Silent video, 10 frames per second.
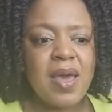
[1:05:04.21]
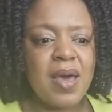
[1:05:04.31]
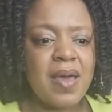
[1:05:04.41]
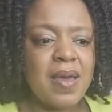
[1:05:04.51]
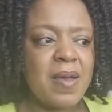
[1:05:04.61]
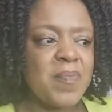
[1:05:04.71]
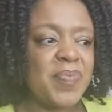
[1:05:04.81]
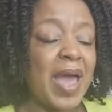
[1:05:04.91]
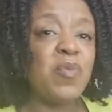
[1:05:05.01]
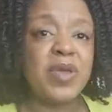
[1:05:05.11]
Um,
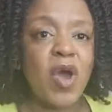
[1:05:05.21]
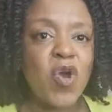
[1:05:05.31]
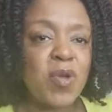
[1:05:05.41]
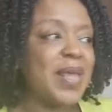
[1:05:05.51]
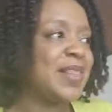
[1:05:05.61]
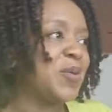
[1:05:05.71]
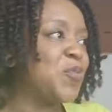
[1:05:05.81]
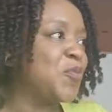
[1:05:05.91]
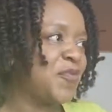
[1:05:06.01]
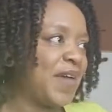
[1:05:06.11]
and we hope that they're
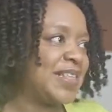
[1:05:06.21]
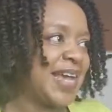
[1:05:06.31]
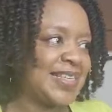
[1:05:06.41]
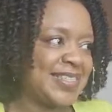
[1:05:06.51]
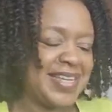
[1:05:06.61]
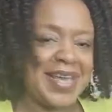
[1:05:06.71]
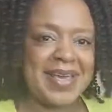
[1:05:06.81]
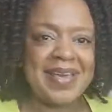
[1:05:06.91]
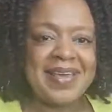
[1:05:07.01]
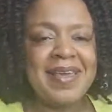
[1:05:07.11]
all
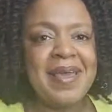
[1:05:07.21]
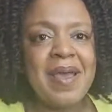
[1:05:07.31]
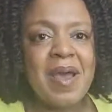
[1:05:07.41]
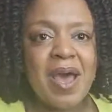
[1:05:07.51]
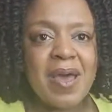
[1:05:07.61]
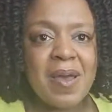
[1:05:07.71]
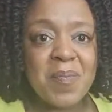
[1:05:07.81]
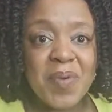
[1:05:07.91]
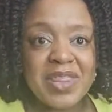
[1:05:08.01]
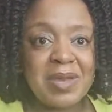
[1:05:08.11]
fantastic. Um,
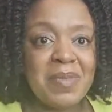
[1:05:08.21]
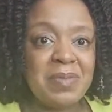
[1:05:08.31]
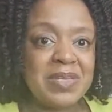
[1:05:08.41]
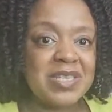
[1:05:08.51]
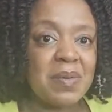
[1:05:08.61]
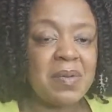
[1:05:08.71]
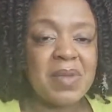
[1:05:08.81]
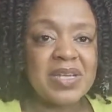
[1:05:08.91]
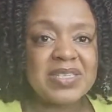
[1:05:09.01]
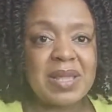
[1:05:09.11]
but there may be some
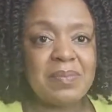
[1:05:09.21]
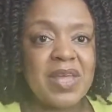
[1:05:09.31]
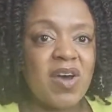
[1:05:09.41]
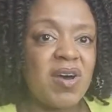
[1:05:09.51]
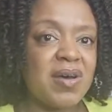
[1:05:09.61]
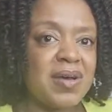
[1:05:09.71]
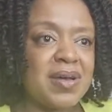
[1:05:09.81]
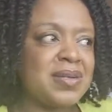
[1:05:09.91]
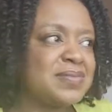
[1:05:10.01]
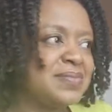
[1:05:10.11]
amongst them that
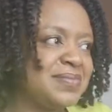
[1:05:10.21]
are,